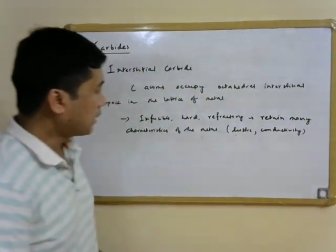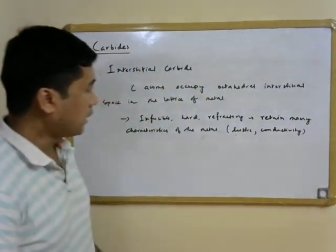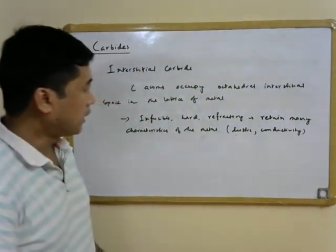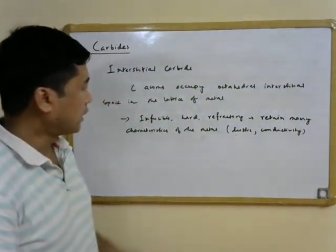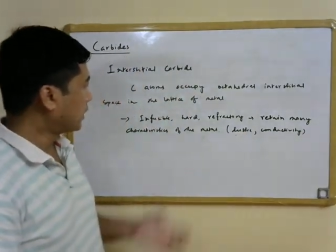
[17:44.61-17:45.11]

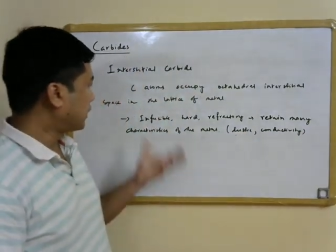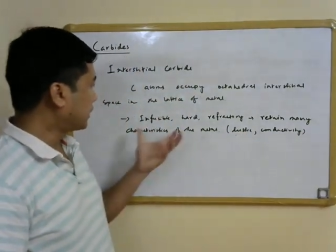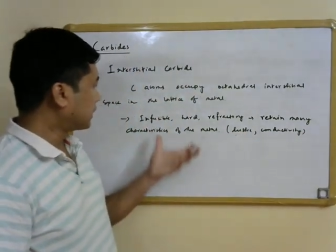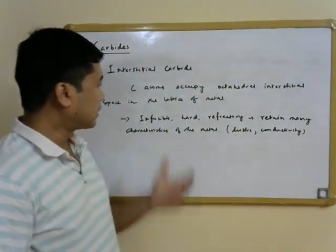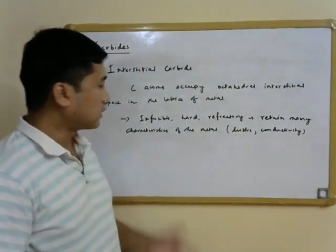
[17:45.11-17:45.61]
in
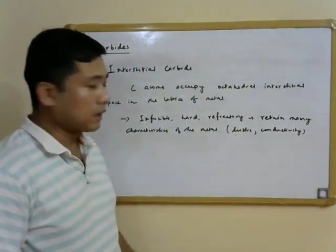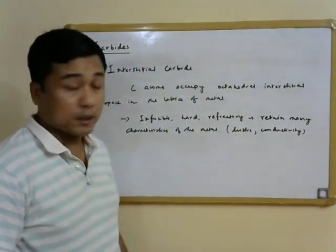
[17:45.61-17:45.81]
these